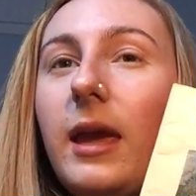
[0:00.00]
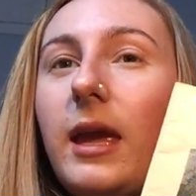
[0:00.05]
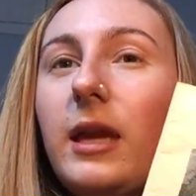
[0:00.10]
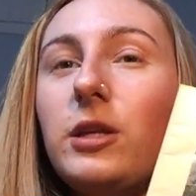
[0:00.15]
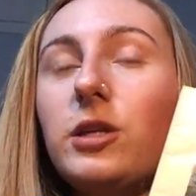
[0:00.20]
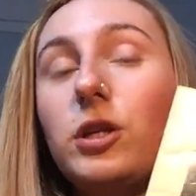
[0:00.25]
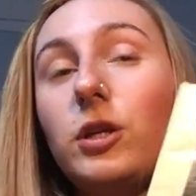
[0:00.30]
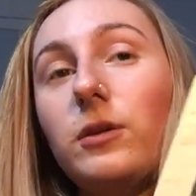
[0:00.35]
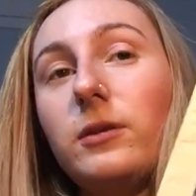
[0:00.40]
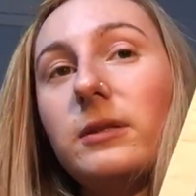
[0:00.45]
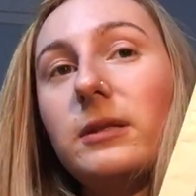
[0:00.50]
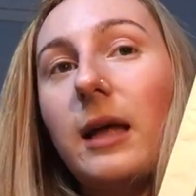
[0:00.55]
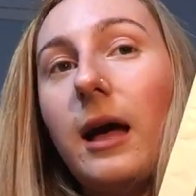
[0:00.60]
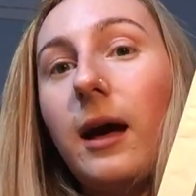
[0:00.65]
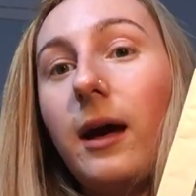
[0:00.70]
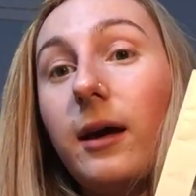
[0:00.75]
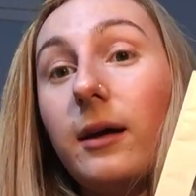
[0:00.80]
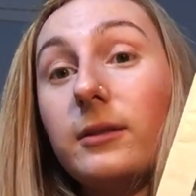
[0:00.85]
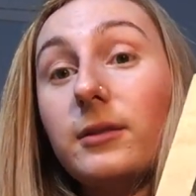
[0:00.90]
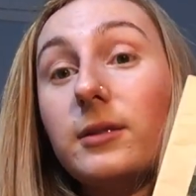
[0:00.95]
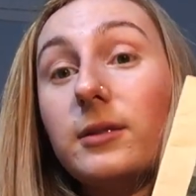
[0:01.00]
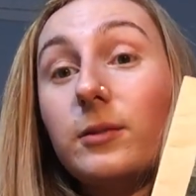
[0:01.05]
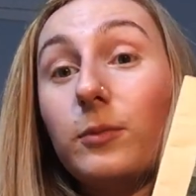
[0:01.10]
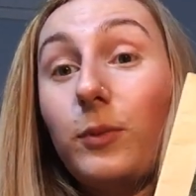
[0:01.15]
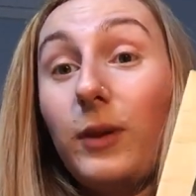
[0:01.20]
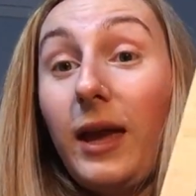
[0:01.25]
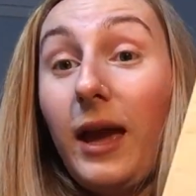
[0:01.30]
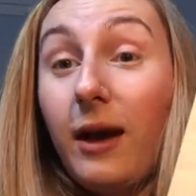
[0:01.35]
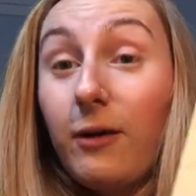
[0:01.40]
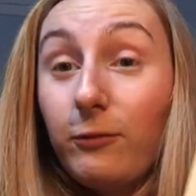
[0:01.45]
issues that
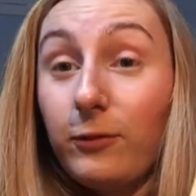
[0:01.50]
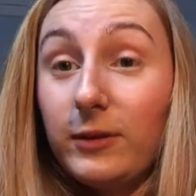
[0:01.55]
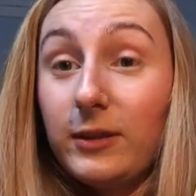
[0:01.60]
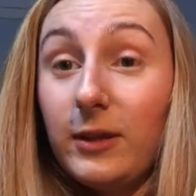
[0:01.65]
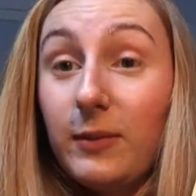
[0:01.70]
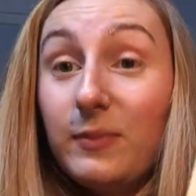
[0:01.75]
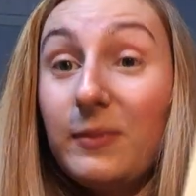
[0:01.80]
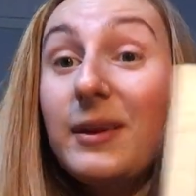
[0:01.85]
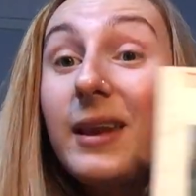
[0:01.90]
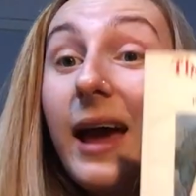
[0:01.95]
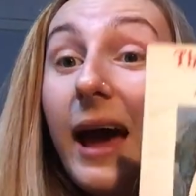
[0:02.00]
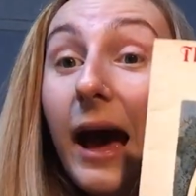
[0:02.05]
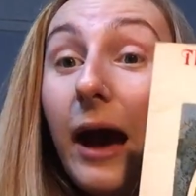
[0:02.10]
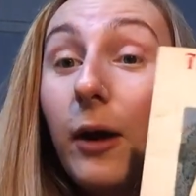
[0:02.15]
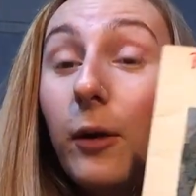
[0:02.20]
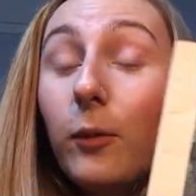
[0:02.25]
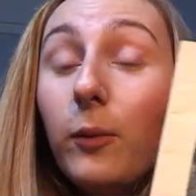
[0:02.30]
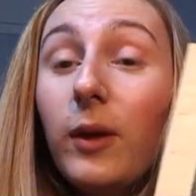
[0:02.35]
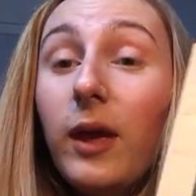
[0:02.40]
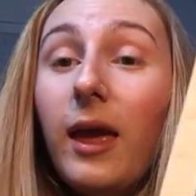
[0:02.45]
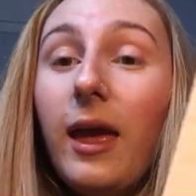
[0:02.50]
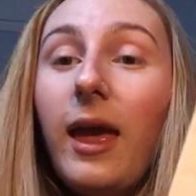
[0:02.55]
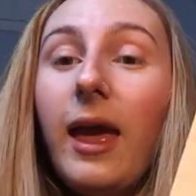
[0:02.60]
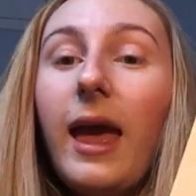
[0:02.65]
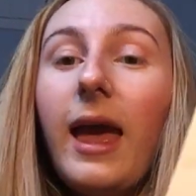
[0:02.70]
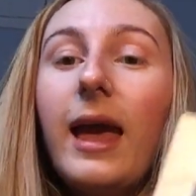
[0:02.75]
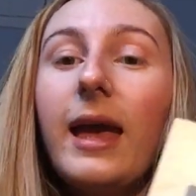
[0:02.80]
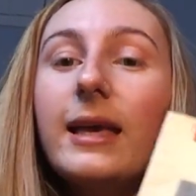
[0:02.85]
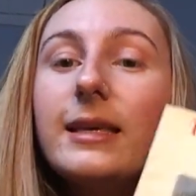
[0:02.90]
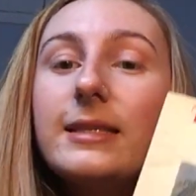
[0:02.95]
we have with them now
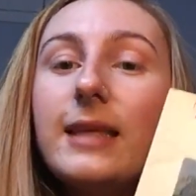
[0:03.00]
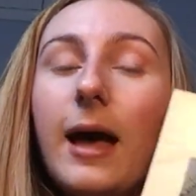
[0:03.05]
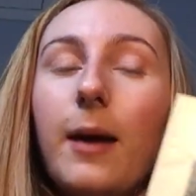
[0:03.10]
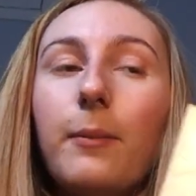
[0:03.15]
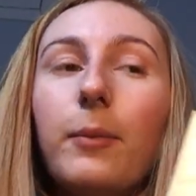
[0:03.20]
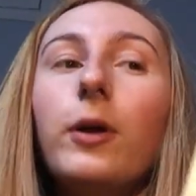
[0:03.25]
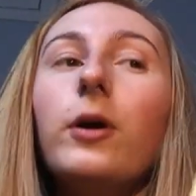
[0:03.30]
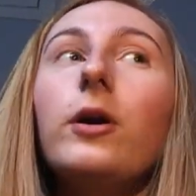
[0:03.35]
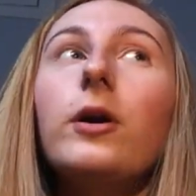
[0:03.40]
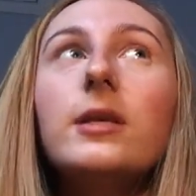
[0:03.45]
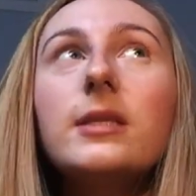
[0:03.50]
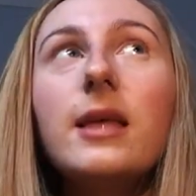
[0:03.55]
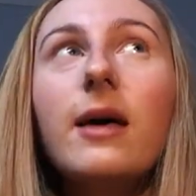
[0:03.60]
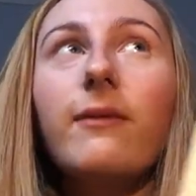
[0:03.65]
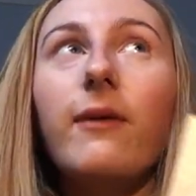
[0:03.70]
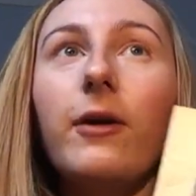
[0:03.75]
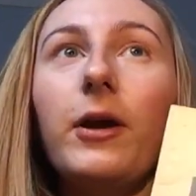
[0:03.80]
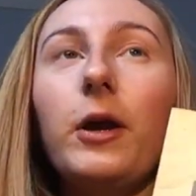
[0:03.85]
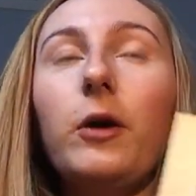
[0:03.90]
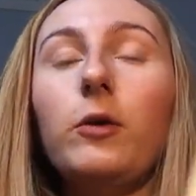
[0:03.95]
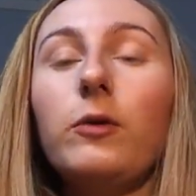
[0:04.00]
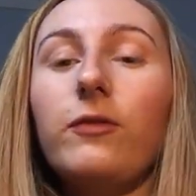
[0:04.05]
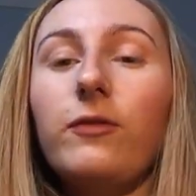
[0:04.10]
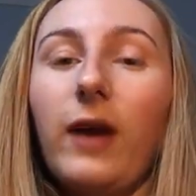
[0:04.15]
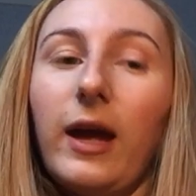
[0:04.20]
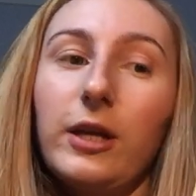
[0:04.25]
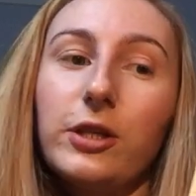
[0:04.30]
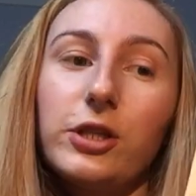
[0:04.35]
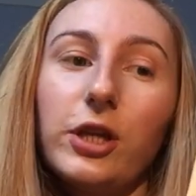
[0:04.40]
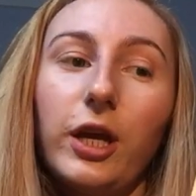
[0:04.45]
is that because they're very
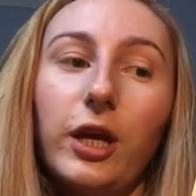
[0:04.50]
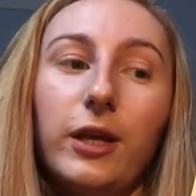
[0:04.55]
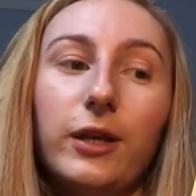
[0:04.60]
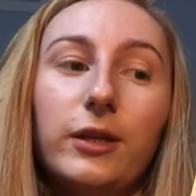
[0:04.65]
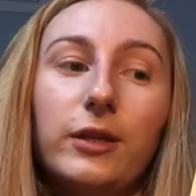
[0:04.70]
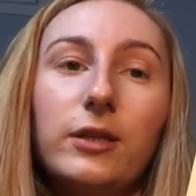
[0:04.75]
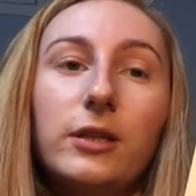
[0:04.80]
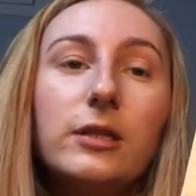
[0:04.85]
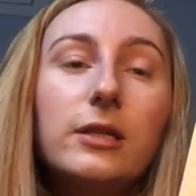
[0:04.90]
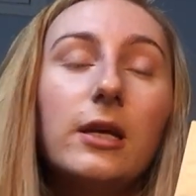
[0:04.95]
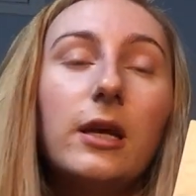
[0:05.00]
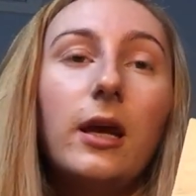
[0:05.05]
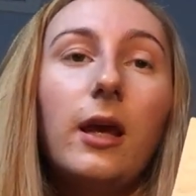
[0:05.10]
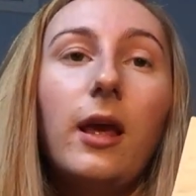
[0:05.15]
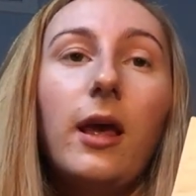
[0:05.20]
old-fashioned,